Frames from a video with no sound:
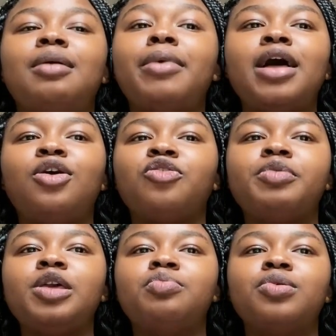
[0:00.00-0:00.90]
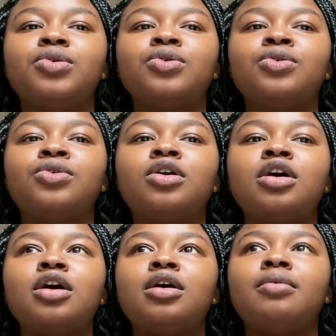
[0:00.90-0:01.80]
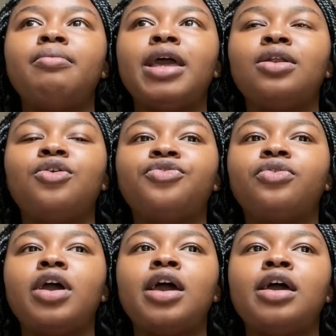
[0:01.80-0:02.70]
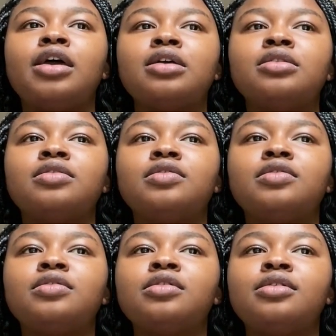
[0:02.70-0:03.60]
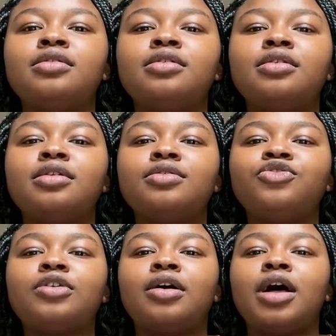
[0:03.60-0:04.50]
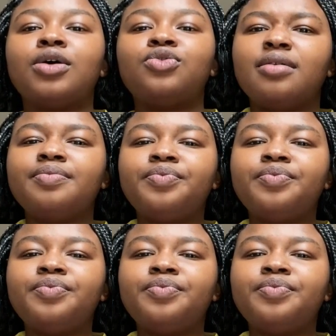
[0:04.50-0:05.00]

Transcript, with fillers: met a lot of people, made a lot of friends. Shout out.